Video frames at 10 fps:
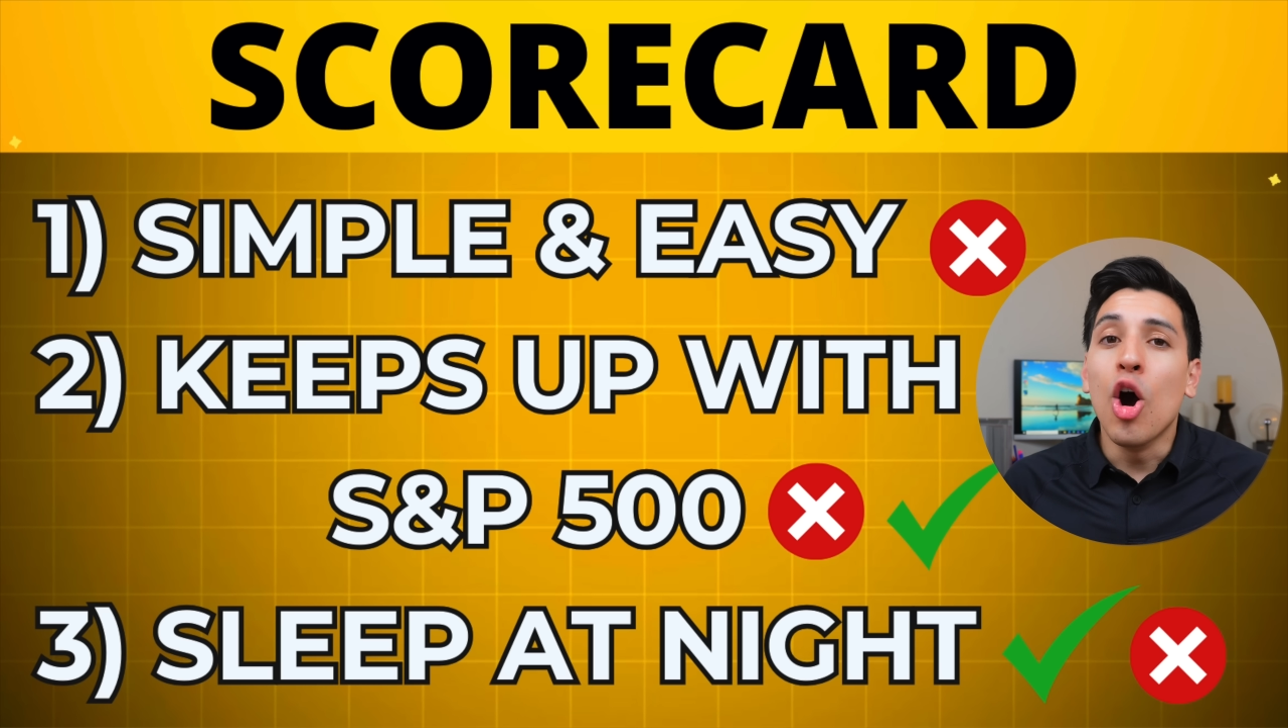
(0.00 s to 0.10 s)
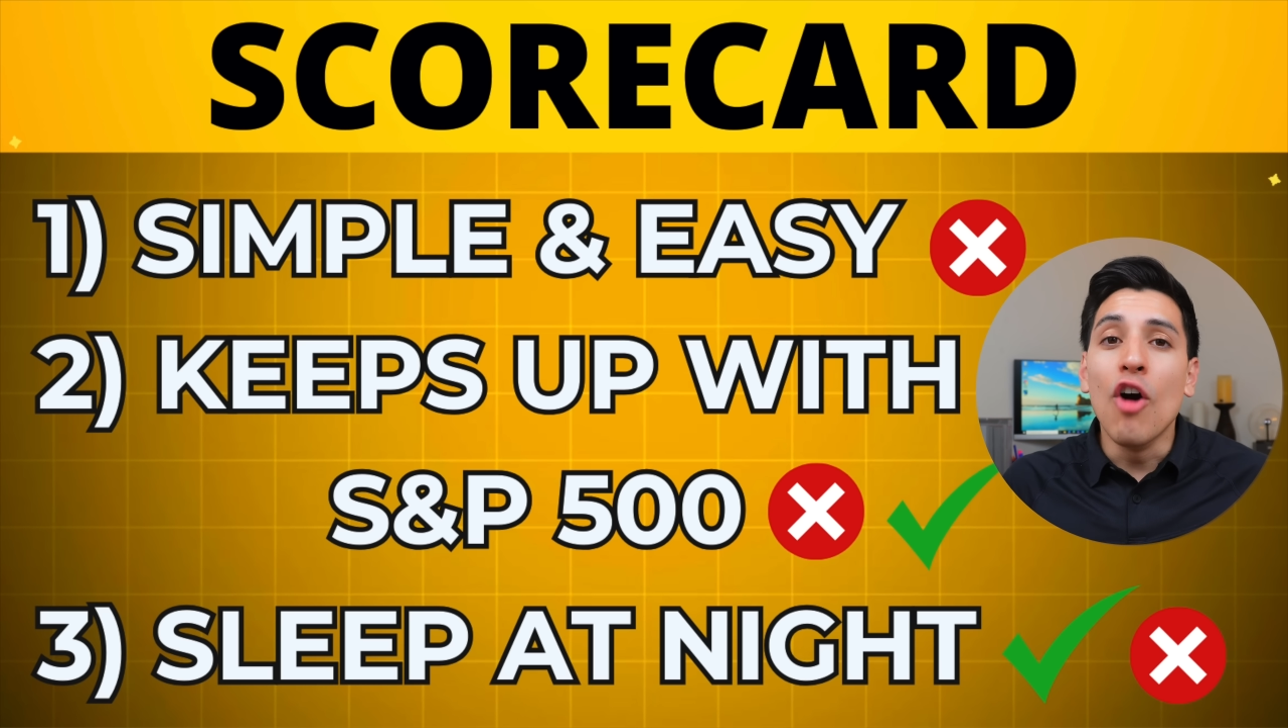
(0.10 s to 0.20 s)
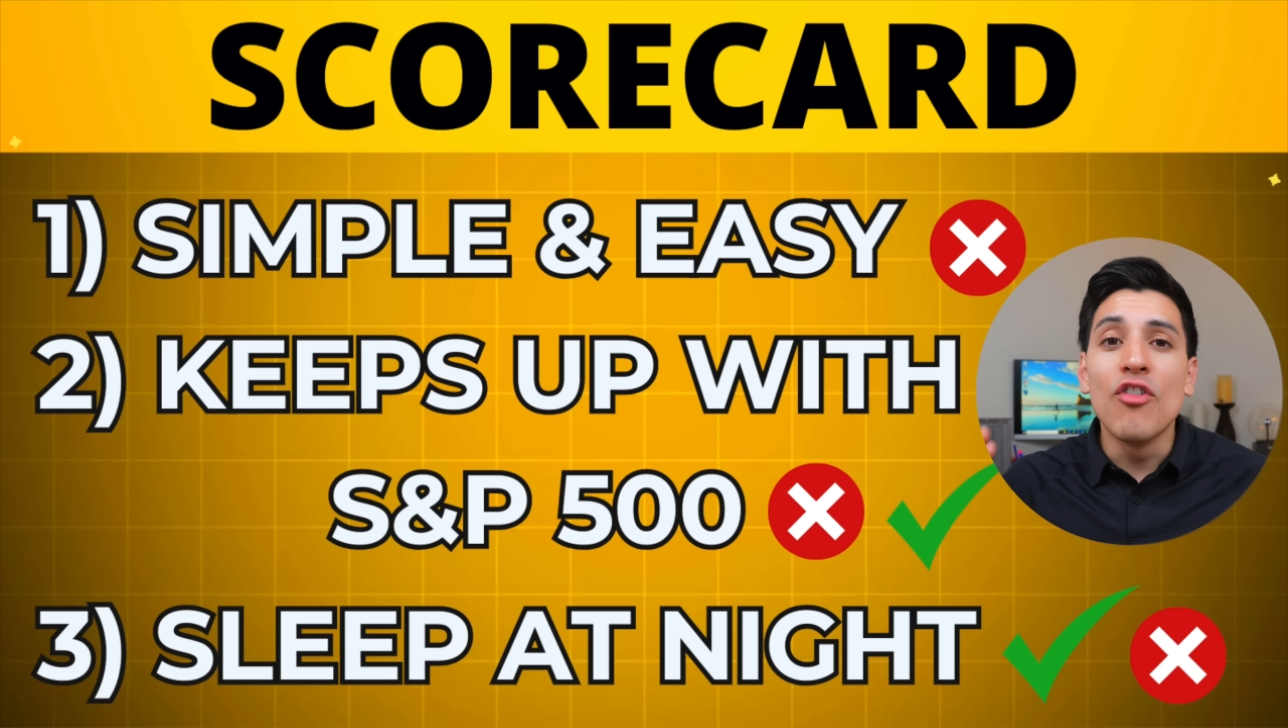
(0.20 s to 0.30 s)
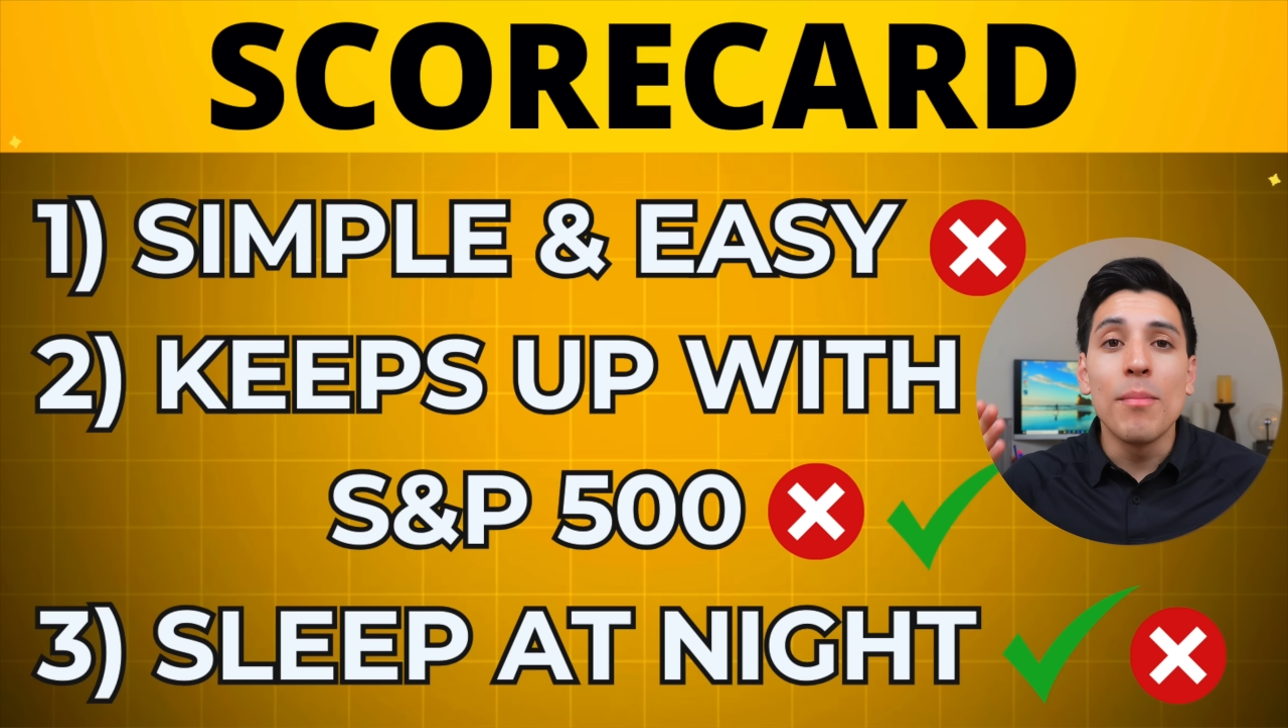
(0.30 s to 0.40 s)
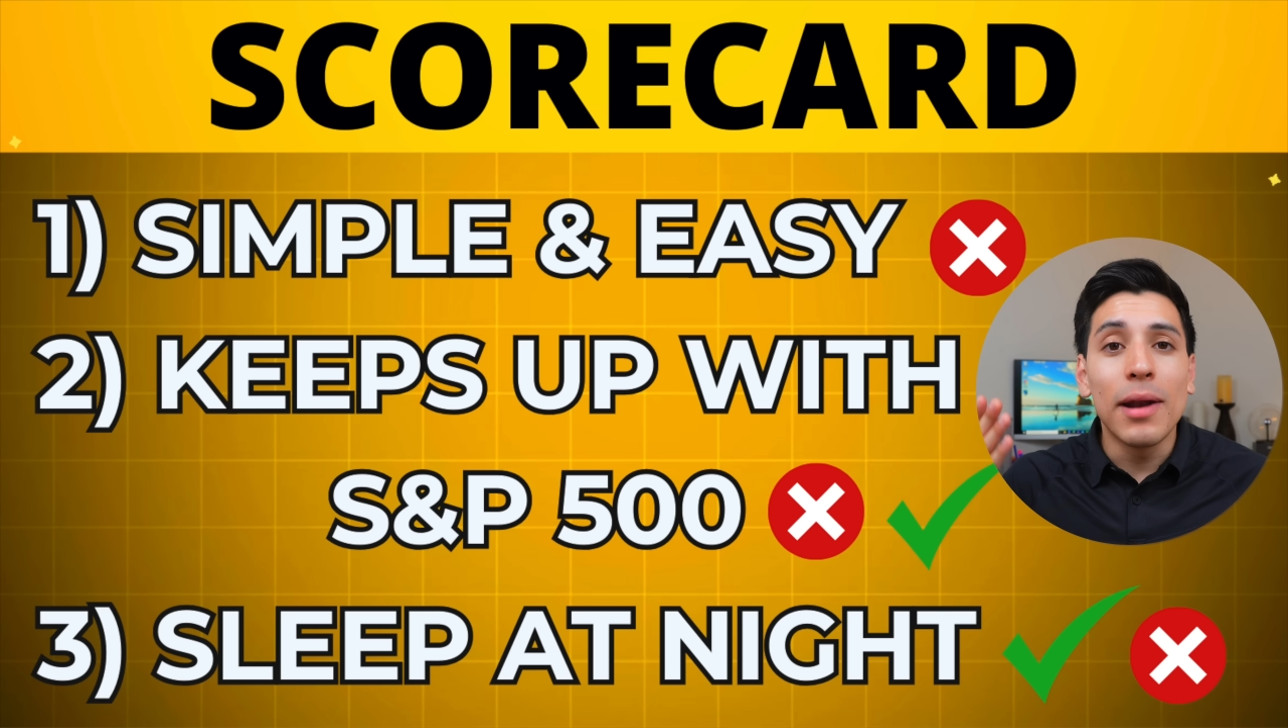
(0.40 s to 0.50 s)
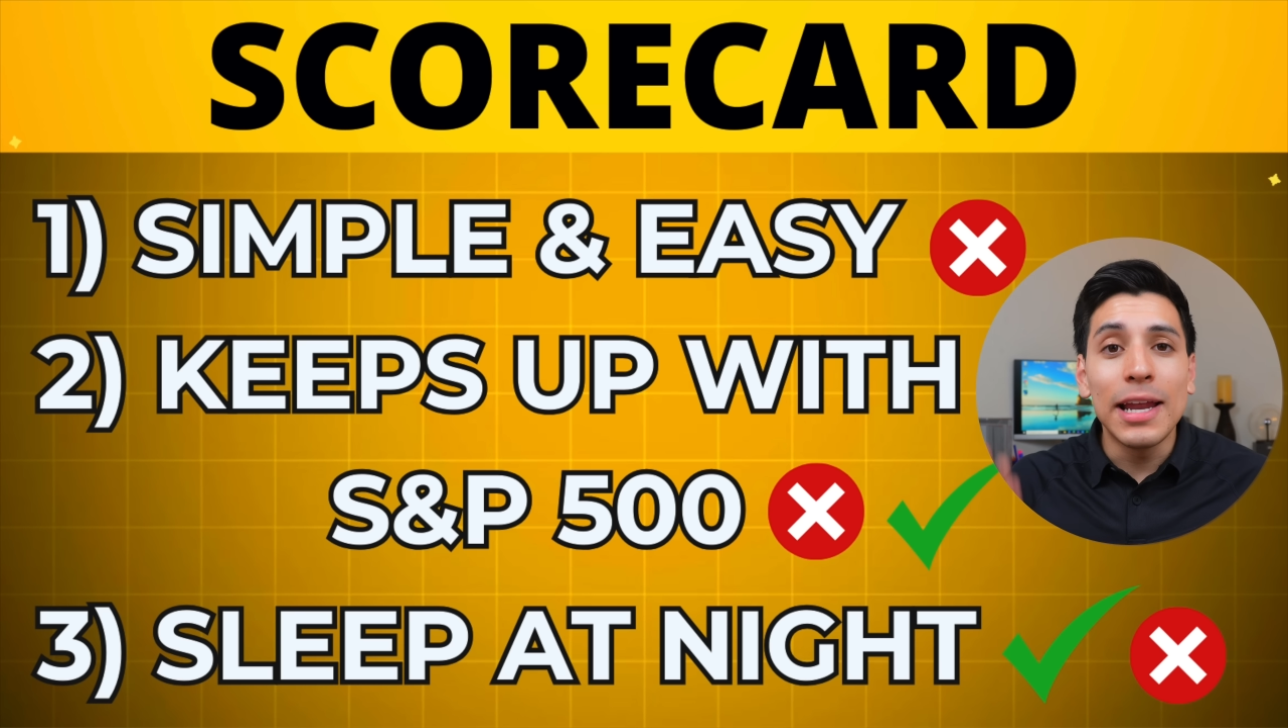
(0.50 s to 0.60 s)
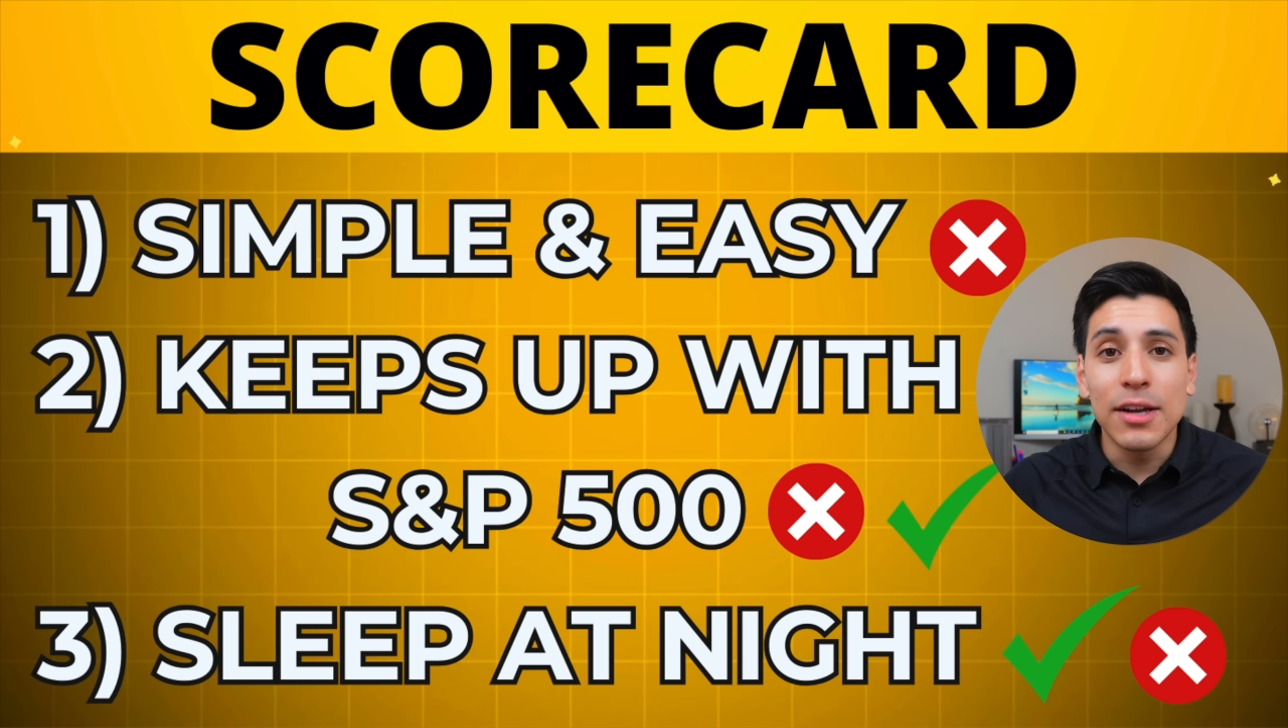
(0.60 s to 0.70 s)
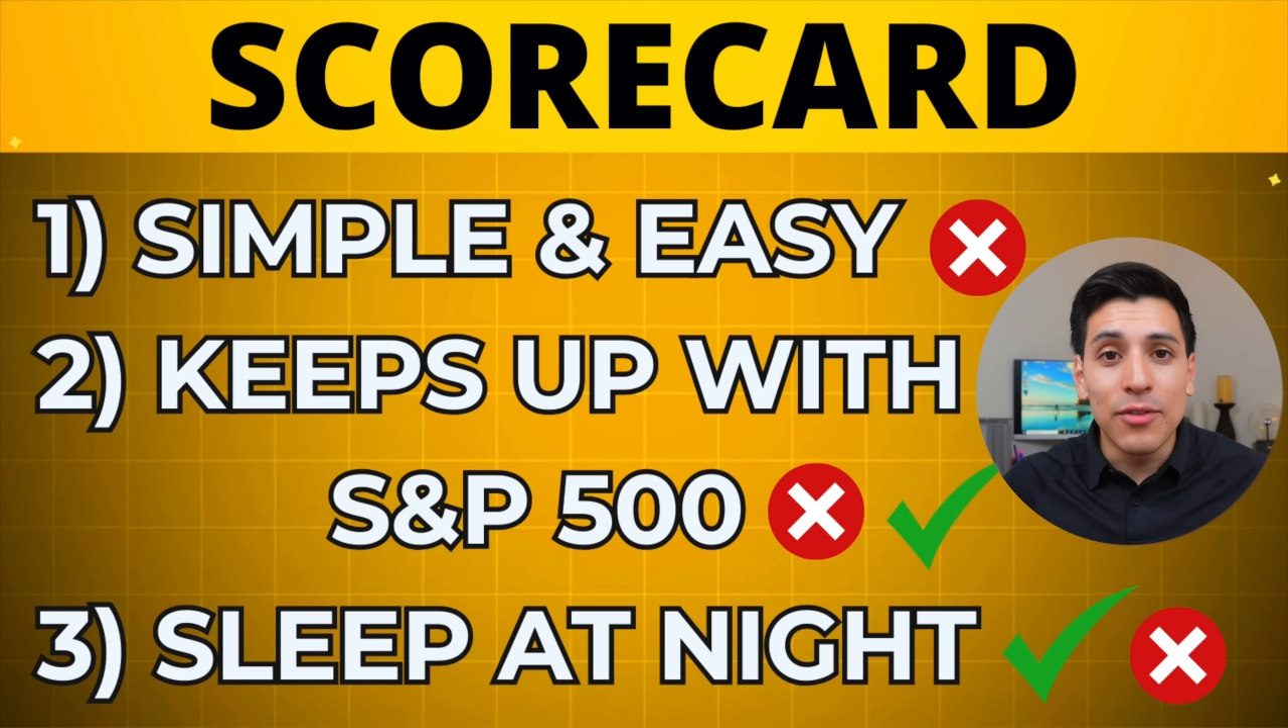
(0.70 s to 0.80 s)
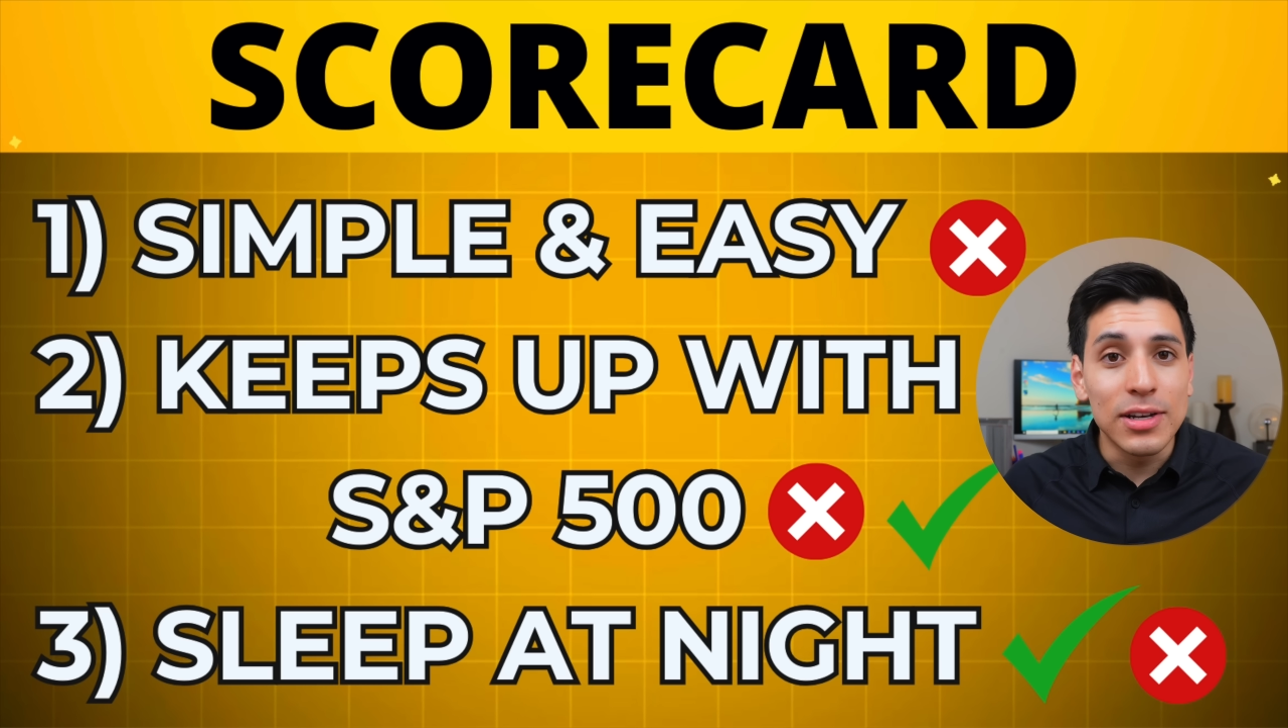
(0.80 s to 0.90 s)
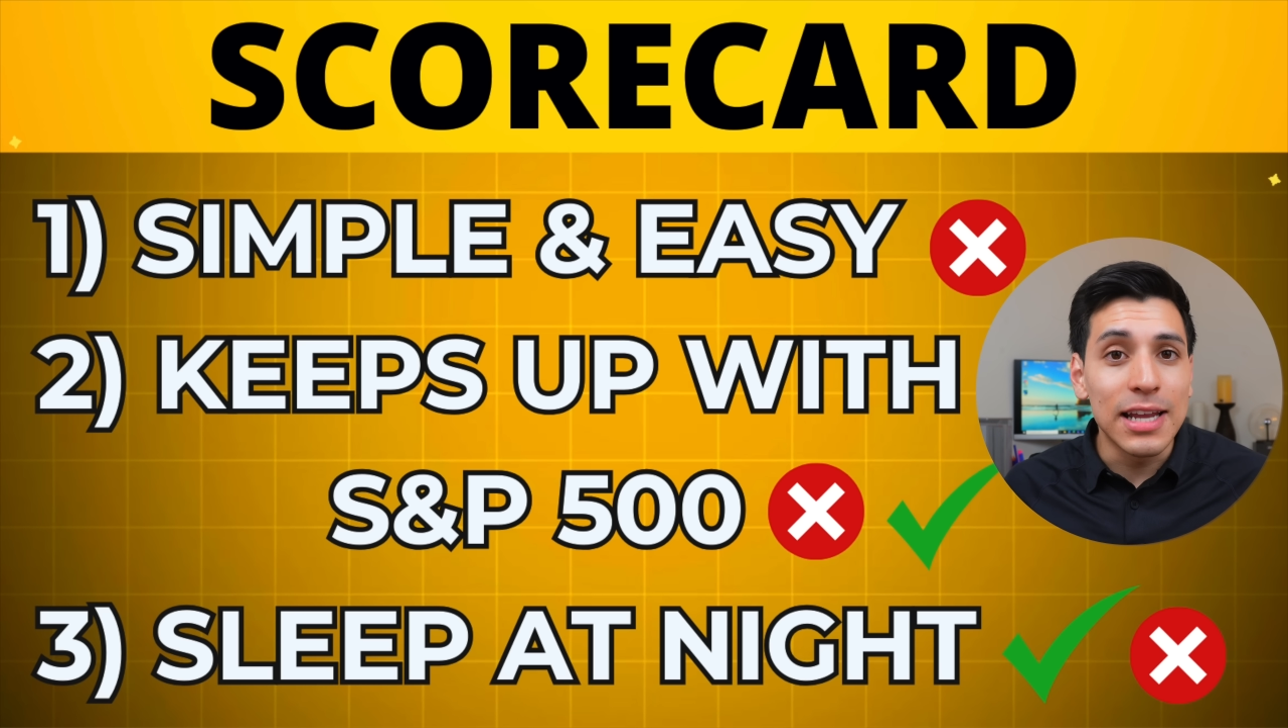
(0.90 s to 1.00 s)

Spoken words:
over many different